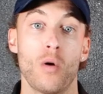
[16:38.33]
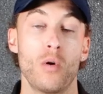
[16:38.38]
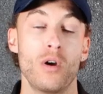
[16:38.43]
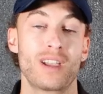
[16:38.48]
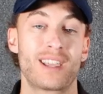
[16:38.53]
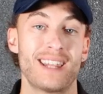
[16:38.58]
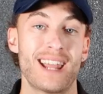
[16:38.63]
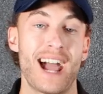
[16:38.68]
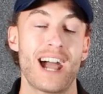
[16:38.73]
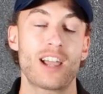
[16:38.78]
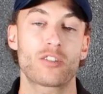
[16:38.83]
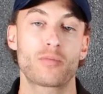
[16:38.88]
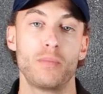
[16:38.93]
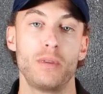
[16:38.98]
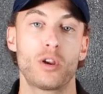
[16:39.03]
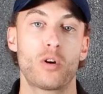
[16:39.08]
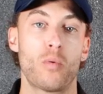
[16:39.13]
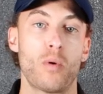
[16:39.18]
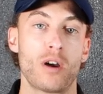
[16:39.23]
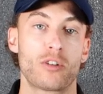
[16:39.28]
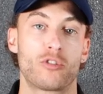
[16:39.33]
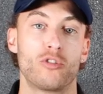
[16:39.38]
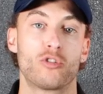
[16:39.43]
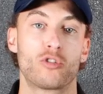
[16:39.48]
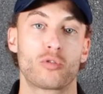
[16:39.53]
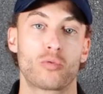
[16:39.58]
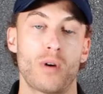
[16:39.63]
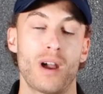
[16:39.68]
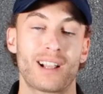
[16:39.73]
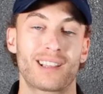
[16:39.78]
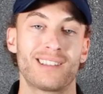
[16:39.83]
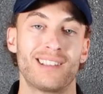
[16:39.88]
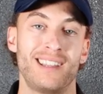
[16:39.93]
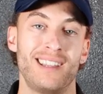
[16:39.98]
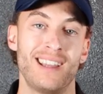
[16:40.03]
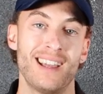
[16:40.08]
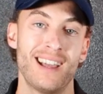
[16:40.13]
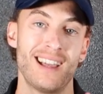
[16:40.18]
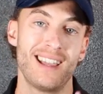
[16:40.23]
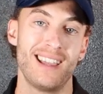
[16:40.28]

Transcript: where you can ask me questions directly